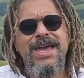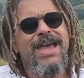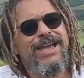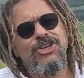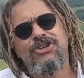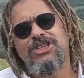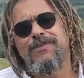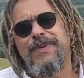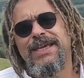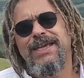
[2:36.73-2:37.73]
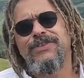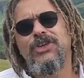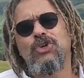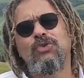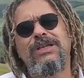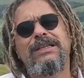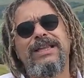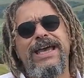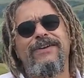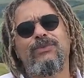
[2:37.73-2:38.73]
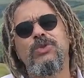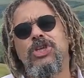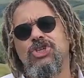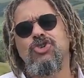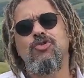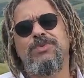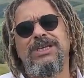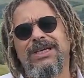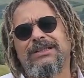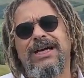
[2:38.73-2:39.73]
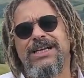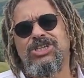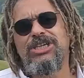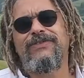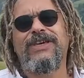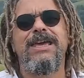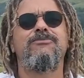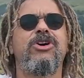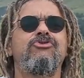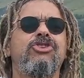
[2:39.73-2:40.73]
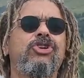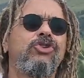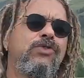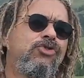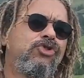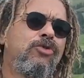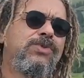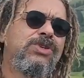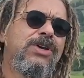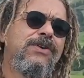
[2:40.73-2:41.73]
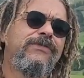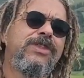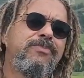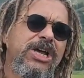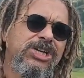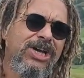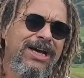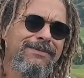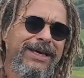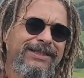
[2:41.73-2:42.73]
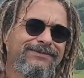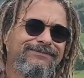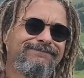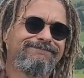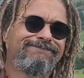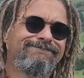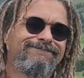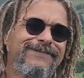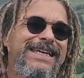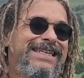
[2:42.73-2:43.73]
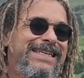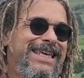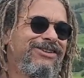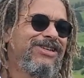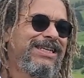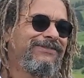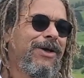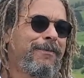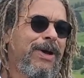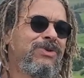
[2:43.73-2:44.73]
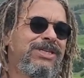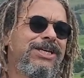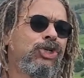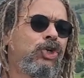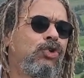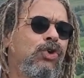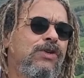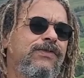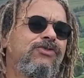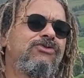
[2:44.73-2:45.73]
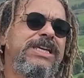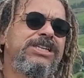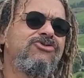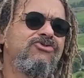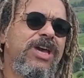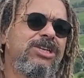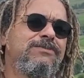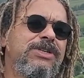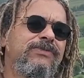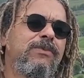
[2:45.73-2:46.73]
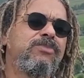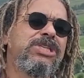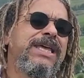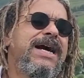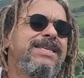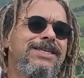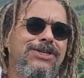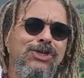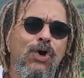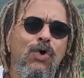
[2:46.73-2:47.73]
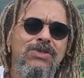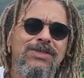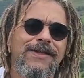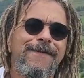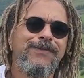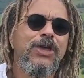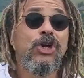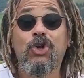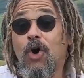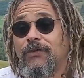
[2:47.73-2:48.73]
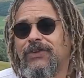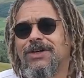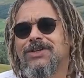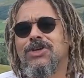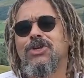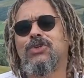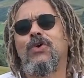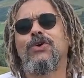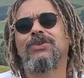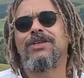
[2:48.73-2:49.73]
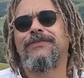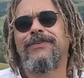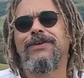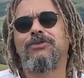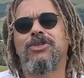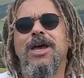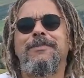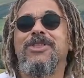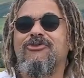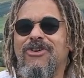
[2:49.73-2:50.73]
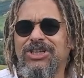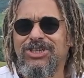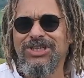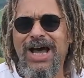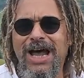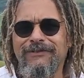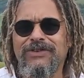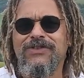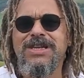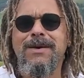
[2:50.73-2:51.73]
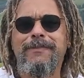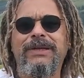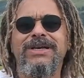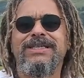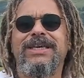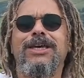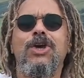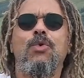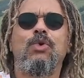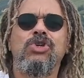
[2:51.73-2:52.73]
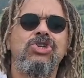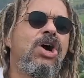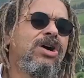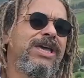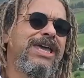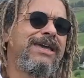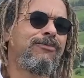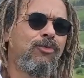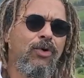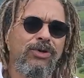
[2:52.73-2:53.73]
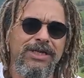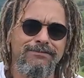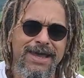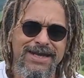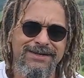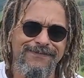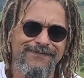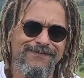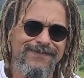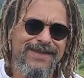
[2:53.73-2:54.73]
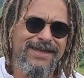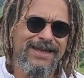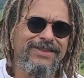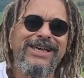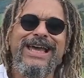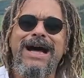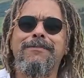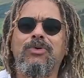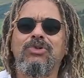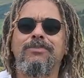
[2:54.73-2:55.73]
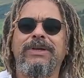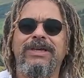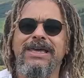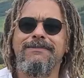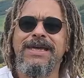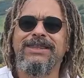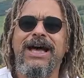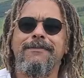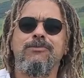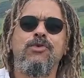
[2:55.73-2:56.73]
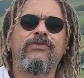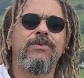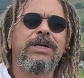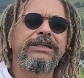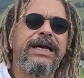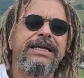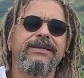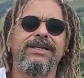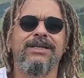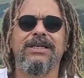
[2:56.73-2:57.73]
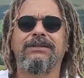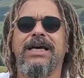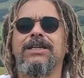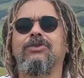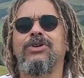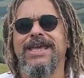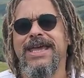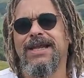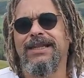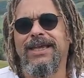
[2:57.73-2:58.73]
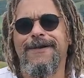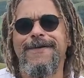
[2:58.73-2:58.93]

It used to be that you only left when the new breed of clan chief came round recruiting troops for the British Army. See, they received a bounty and kudos for raising regiments for Britannia's cause. Crofters toiled in the fields, but the richest harvest for the nobility was young, able-bodied men. And the Campbell nobility made that move from clan leader to landlord early.